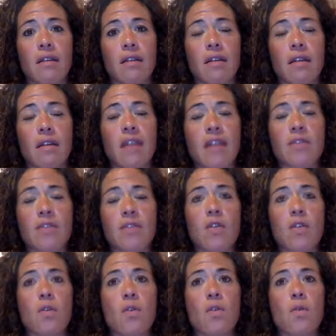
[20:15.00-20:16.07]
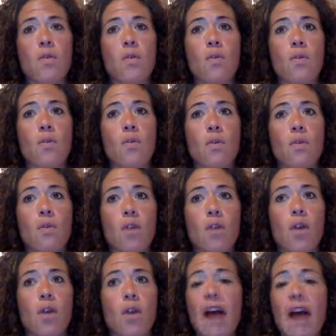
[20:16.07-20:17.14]
And so, you
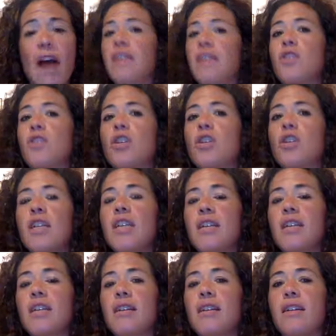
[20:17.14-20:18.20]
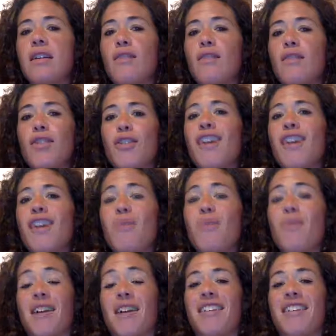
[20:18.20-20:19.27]
know, on this journey of your loved
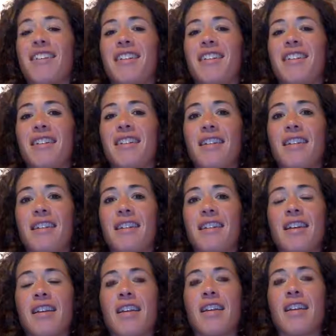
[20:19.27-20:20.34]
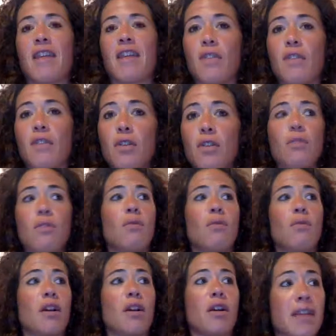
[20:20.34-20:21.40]
one, if
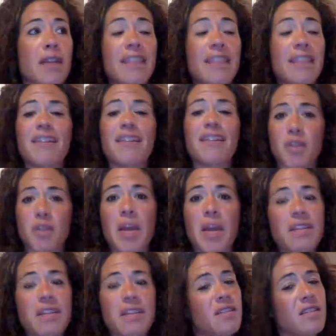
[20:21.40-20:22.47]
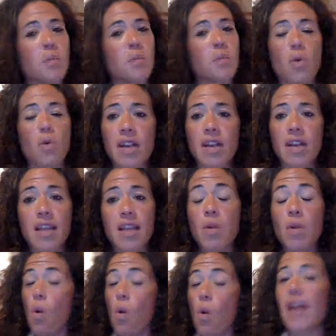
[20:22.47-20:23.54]
you are in their space and supporting them
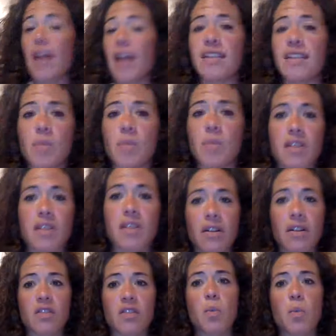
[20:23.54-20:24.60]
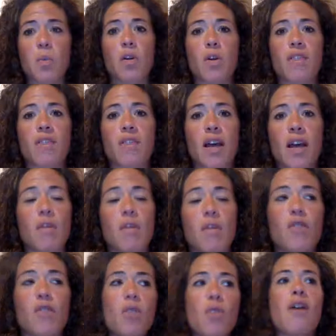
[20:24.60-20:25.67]
and wanting to be there and supportive them,
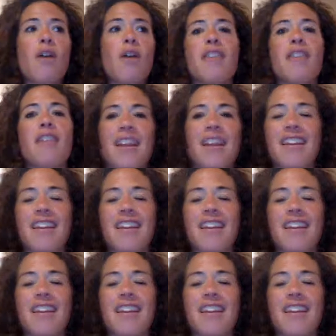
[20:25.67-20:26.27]
if you are then